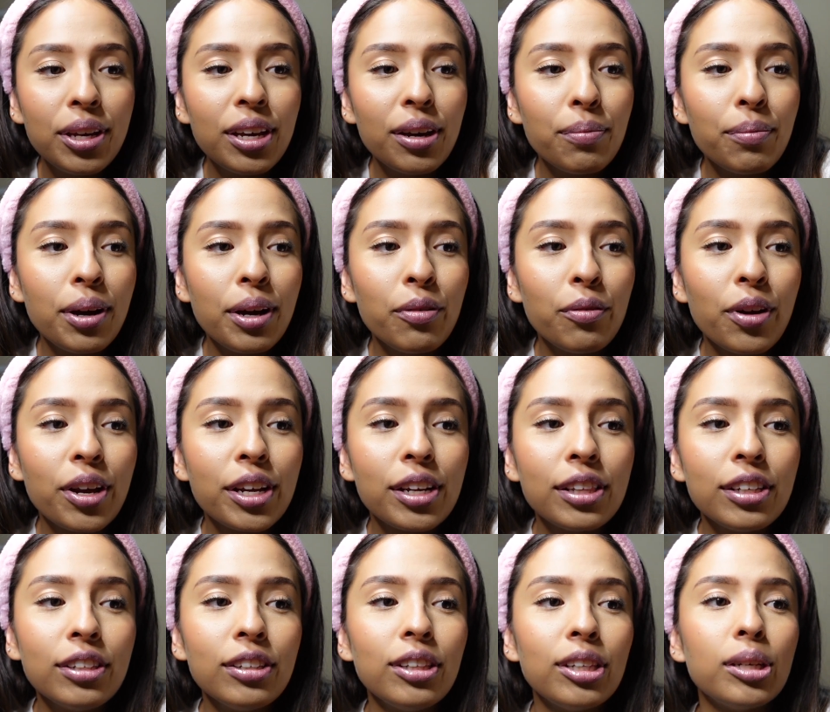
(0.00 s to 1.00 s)
get my
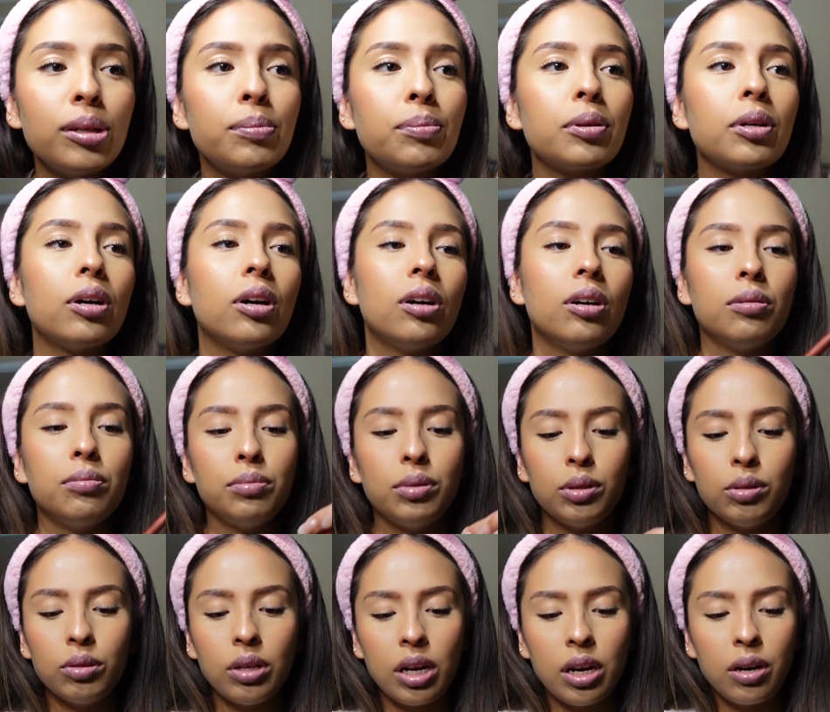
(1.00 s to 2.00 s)
regular lip
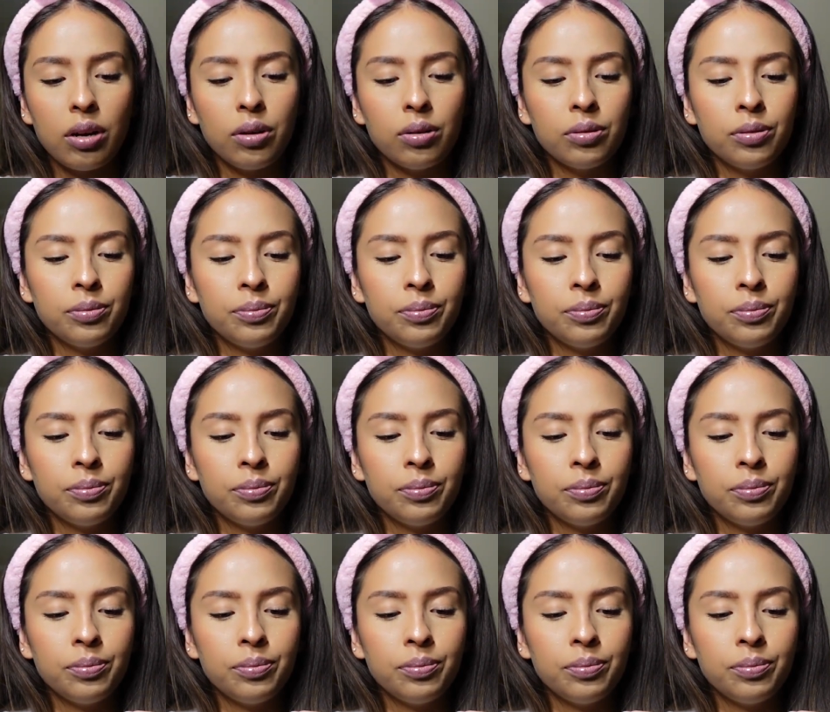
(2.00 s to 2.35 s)
combo now.